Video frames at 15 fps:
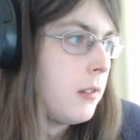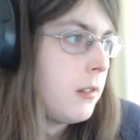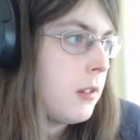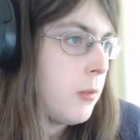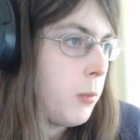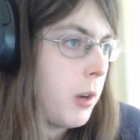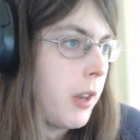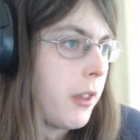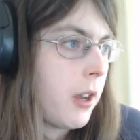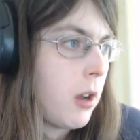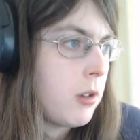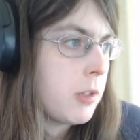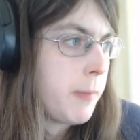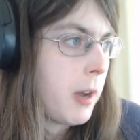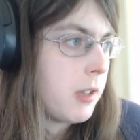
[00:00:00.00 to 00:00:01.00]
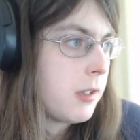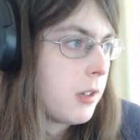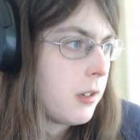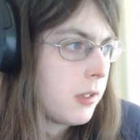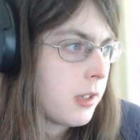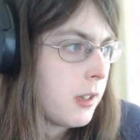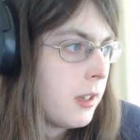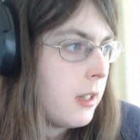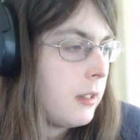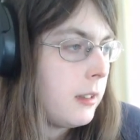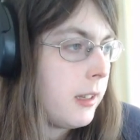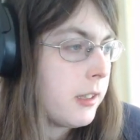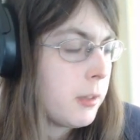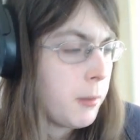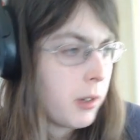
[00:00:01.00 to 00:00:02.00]
one of the co-sponsors.
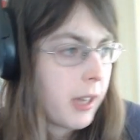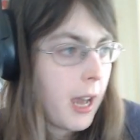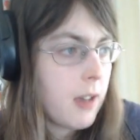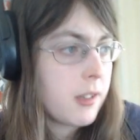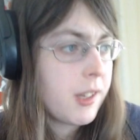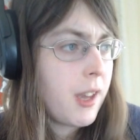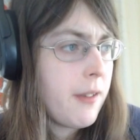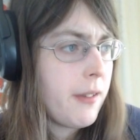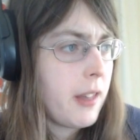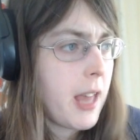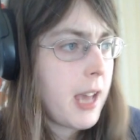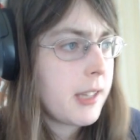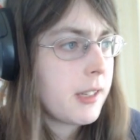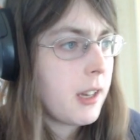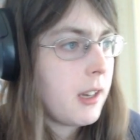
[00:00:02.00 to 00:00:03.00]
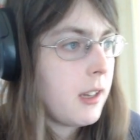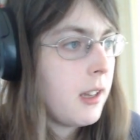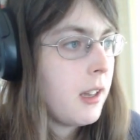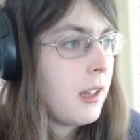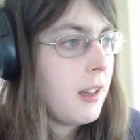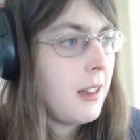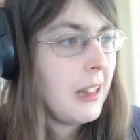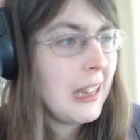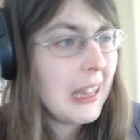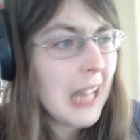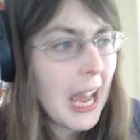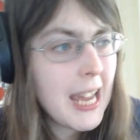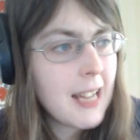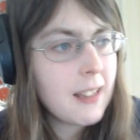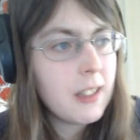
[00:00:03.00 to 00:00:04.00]
Lisa Murkowski of Alaska,
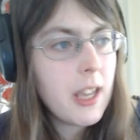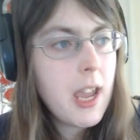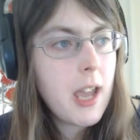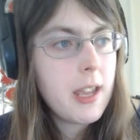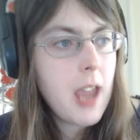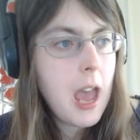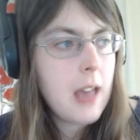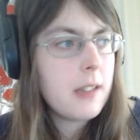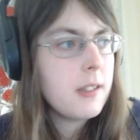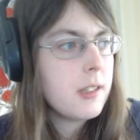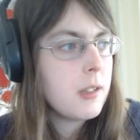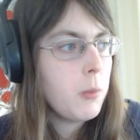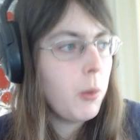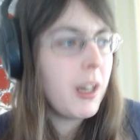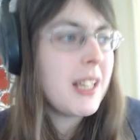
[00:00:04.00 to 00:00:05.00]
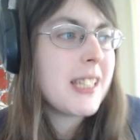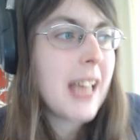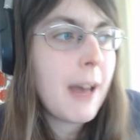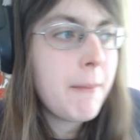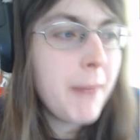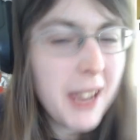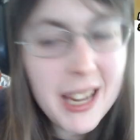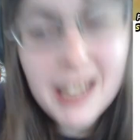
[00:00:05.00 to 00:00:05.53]
likely a yes. What does that mean?